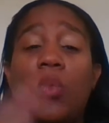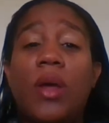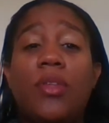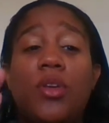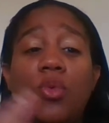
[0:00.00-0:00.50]

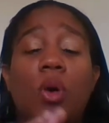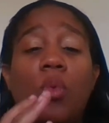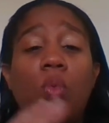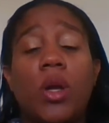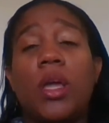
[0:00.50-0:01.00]
Whether you
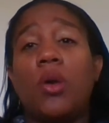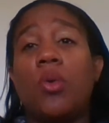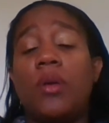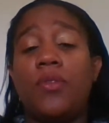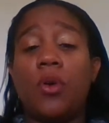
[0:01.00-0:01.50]
are working
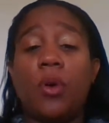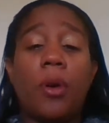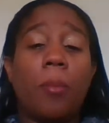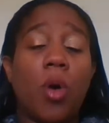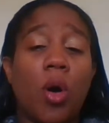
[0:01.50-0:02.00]
or if you are
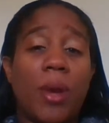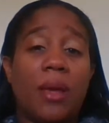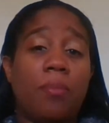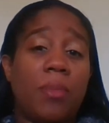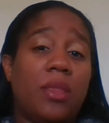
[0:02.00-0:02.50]
a mom
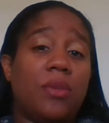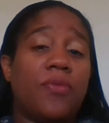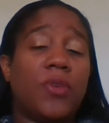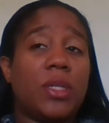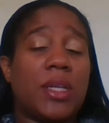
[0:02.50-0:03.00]
like me, the
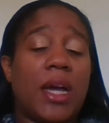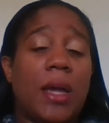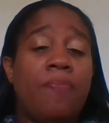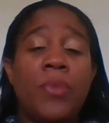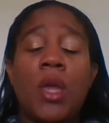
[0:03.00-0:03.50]

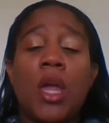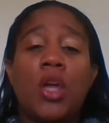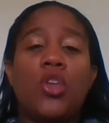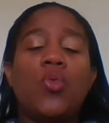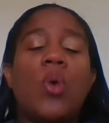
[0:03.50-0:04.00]
full-time,
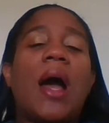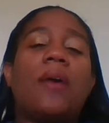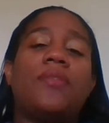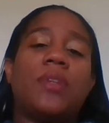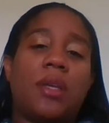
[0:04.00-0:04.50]
you
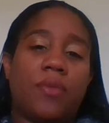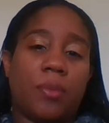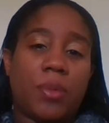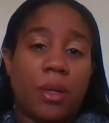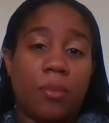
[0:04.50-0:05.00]
have to give
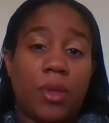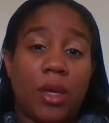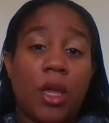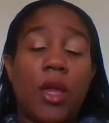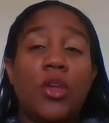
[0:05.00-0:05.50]
up something.